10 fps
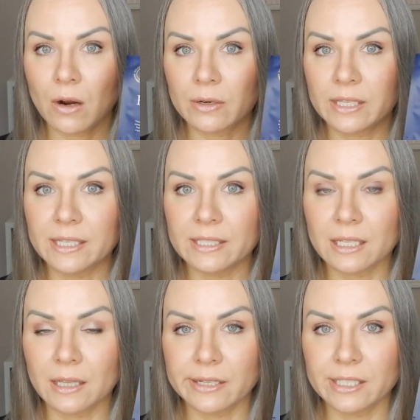are
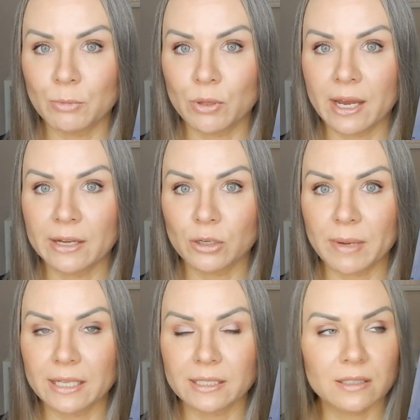these line Smoothing Hydro
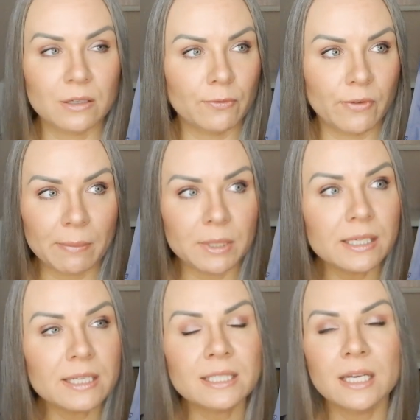Masks. They're
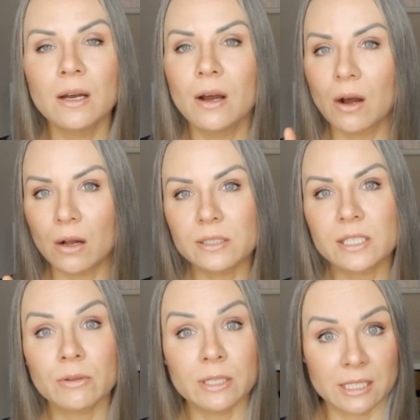fabulous.
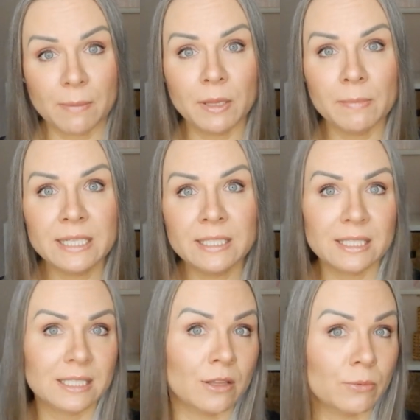Also the
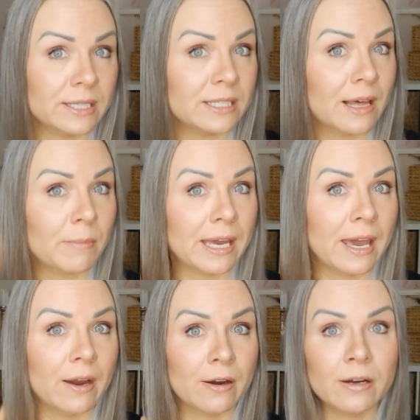supplements, the reason that my
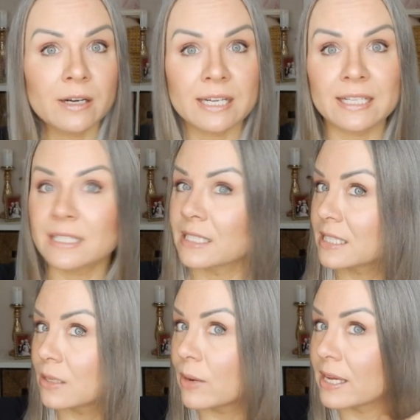hair is
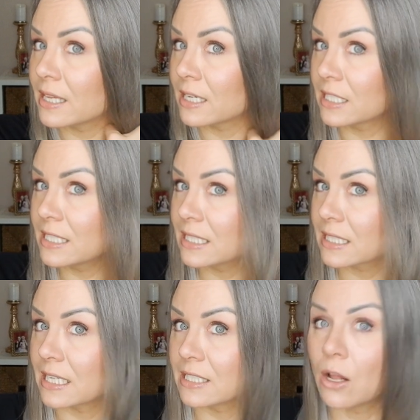the way that it
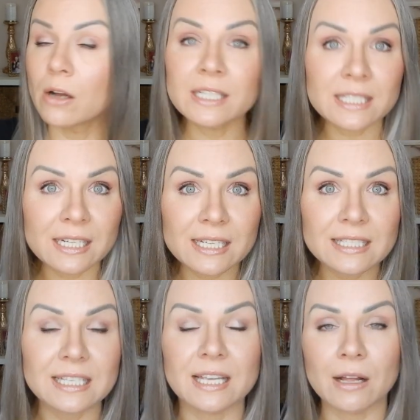is, as long as it
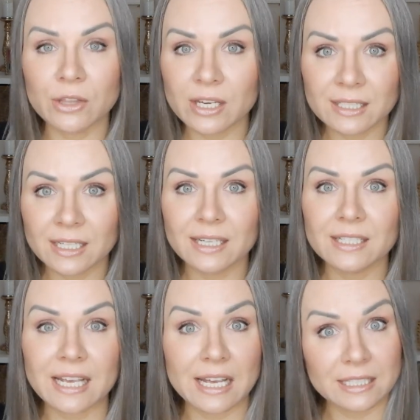is, as healthy as it
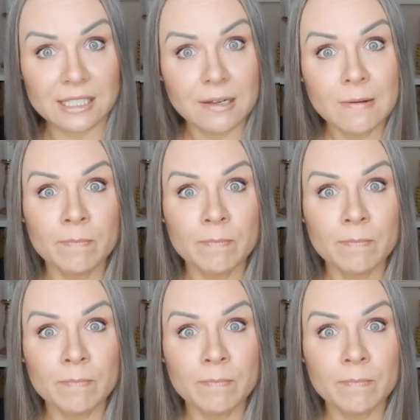is, as